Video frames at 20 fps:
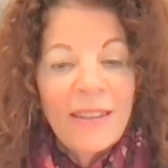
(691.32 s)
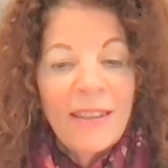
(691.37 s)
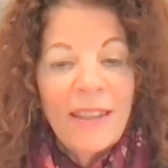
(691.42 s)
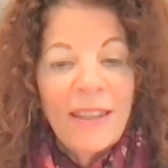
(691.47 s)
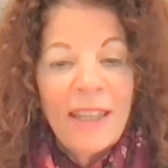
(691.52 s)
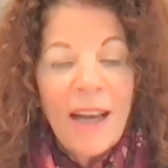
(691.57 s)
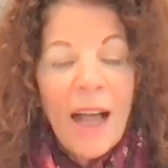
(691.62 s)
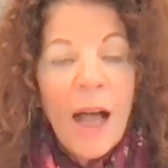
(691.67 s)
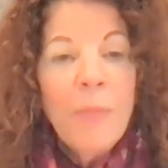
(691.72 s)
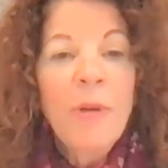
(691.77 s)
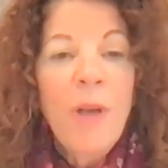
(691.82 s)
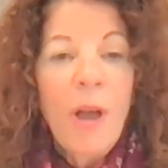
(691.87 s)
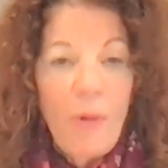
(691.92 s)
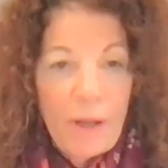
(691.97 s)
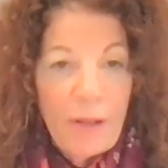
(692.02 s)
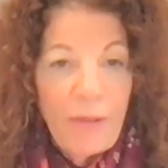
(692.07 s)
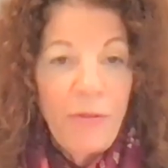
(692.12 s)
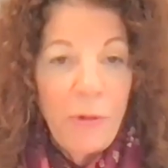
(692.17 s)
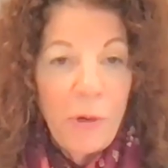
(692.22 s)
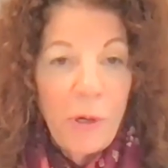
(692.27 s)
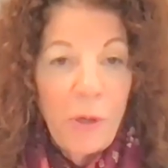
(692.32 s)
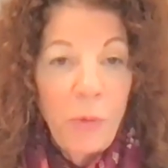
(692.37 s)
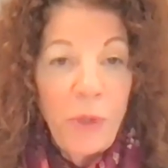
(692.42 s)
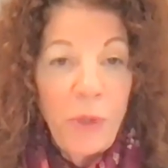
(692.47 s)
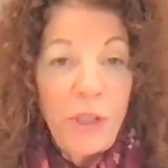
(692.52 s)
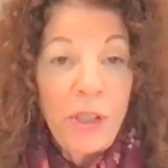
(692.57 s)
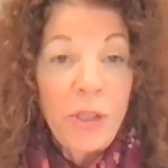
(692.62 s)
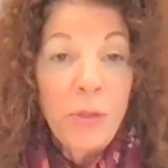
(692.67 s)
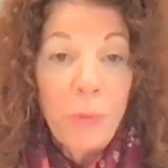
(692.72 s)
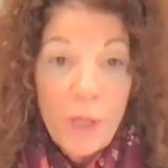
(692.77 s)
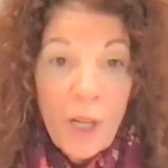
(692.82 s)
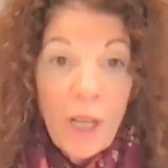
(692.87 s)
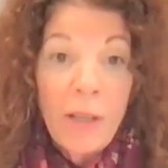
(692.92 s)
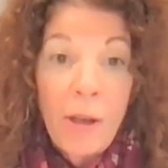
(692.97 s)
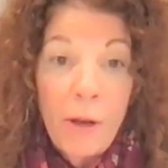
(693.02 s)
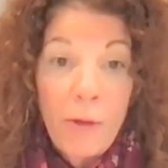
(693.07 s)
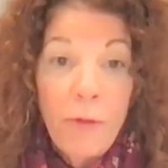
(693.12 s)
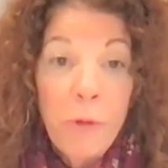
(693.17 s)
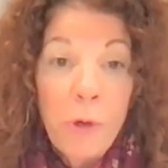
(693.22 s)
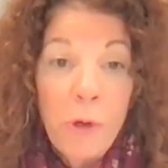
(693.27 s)
that I'm going for, which is what I
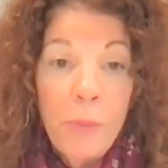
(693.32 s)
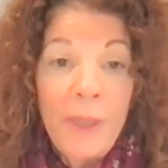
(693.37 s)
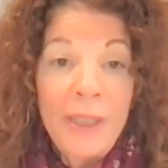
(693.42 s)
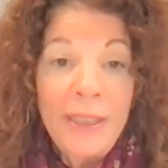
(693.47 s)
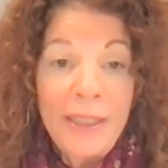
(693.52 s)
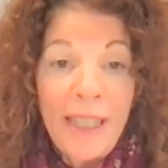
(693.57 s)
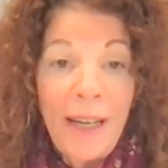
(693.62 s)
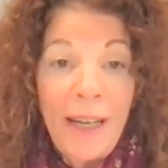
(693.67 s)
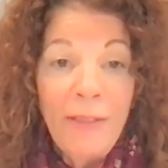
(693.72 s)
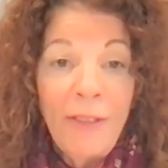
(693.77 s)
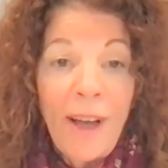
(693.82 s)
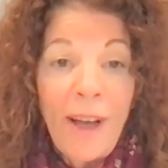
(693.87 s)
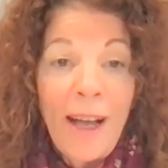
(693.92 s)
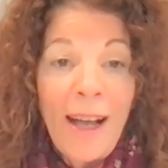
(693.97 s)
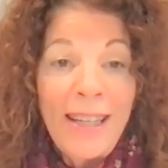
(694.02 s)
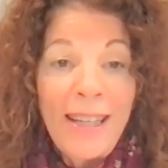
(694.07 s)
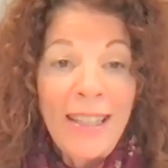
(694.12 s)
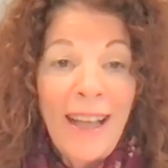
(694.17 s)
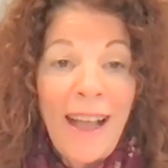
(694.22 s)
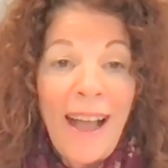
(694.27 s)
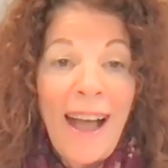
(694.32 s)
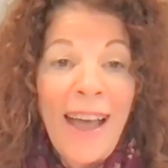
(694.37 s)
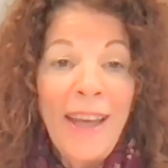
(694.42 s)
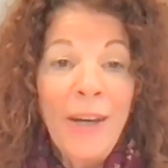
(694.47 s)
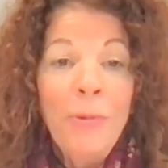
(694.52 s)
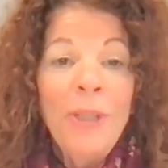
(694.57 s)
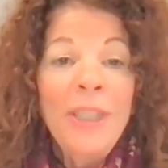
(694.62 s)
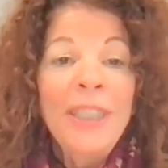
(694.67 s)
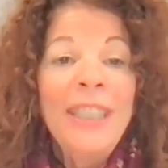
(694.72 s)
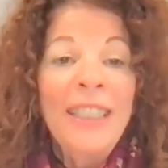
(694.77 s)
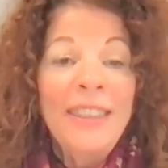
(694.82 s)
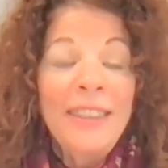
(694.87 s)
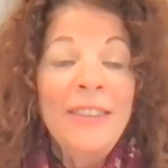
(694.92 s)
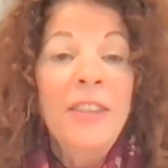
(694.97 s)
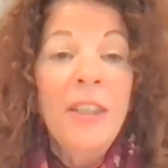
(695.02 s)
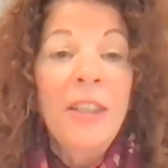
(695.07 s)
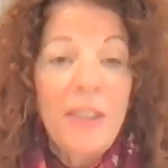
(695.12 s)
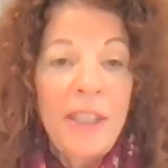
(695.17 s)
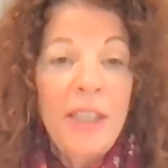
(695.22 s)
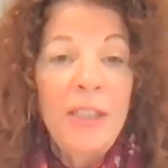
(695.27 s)
go for myself, I don't want to get
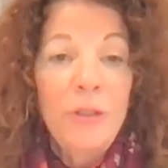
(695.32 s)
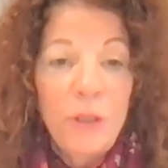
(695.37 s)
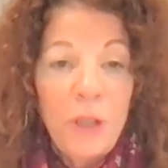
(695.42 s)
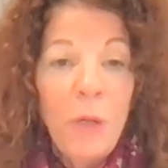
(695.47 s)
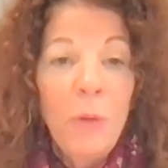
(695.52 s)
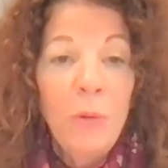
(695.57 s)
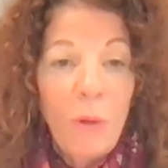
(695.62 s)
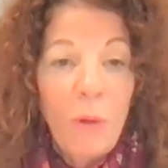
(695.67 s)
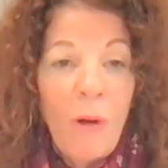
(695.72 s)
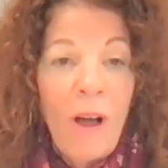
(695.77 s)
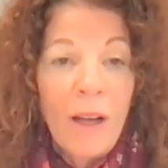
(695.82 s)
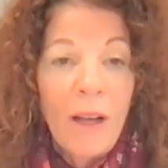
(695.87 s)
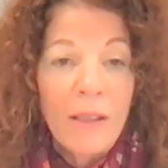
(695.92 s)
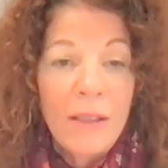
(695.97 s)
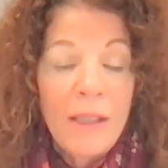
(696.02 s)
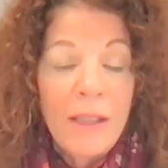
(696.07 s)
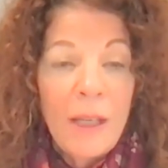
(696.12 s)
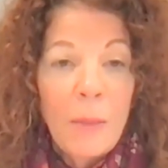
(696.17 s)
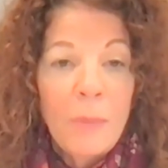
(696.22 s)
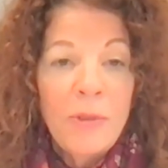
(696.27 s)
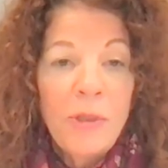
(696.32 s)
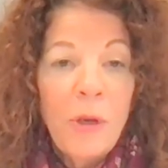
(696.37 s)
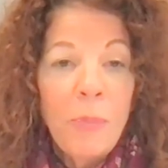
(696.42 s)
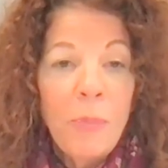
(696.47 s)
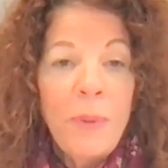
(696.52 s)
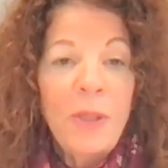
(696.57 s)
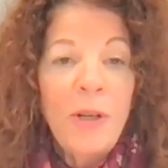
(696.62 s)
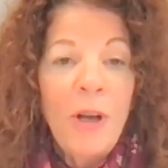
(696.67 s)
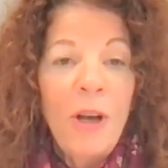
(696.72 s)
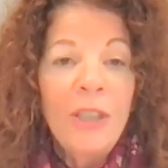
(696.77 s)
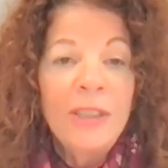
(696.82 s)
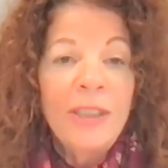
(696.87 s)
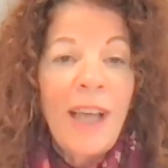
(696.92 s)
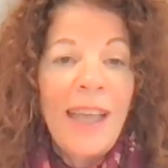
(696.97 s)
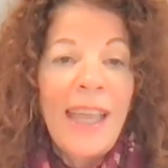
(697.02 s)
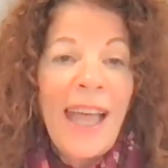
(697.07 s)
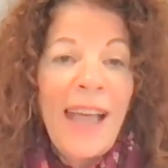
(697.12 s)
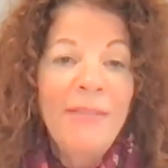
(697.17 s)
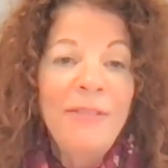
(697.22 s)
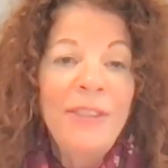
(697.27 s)
stuck there so long. So because I
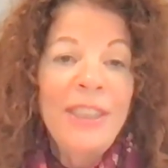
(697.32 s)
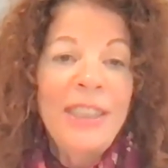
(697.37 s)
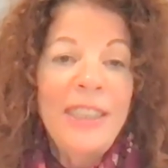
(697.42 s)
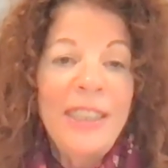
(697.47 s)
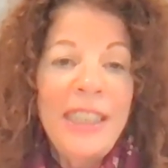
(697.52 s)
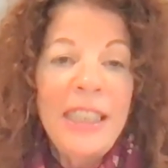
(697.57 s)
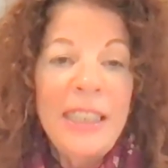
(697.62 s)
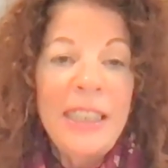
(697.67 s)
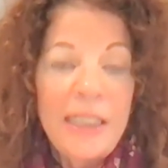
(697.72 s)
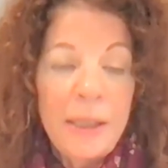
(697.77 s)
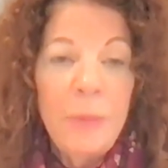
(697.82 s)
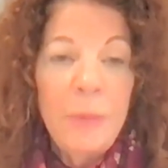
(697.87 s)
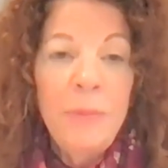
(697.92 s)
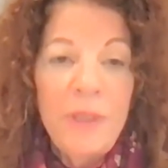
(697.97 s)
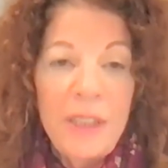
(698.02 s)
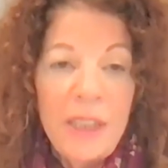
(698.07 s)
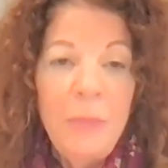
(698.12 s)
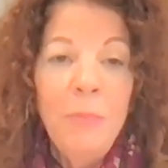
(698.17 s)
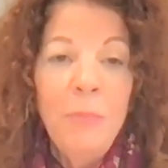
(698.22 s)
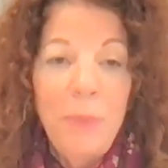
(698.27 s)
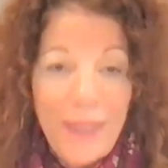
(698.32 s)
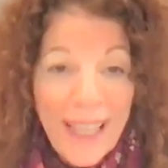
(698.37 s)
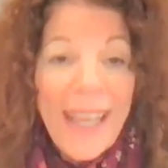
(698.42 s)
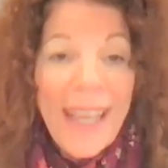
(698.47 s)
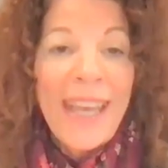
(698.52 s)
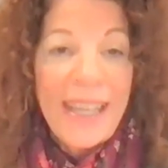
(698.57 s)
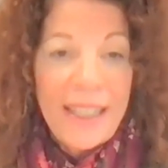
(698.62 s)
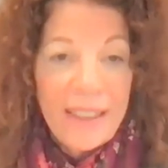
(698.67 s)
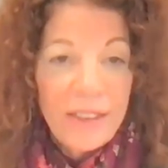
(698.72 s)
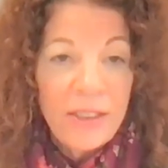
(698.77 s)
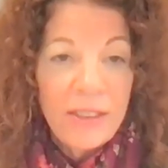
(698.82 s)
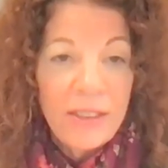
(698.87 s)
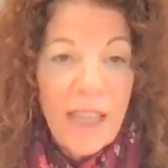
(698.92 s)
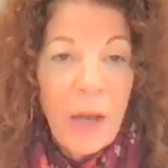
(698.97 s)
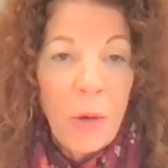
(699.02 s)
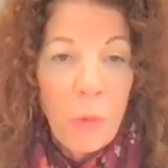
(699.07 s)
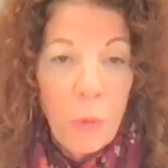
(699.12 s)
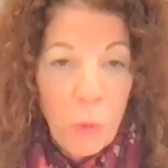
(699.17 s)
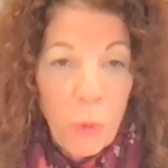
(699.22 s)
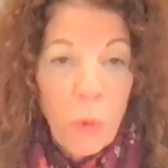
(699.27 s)
have systems in place
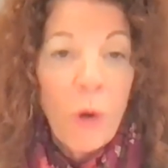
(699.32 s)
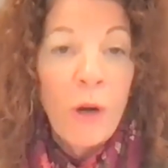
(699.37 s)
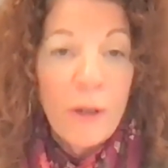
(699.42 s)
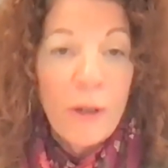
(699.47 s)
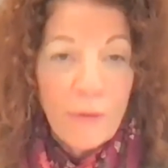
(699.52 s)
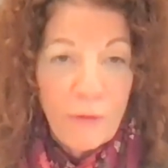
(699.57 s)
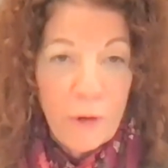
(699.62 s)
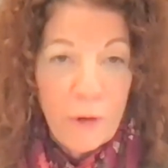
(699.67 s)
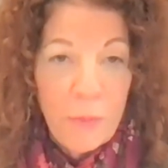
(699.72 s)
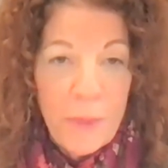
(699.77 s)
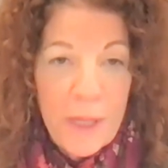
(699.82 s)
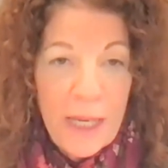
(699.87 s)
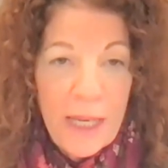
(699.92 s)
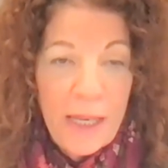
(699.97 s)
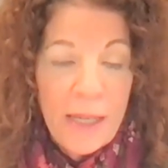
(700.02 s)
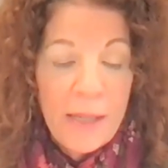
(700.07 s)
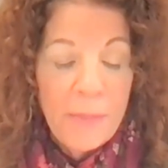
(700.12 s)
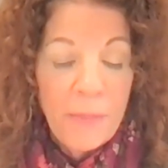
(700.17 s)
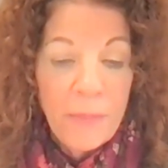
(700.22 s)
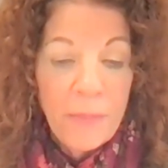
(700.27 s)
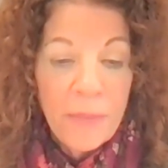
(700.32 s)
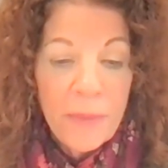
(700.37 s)
that work for me,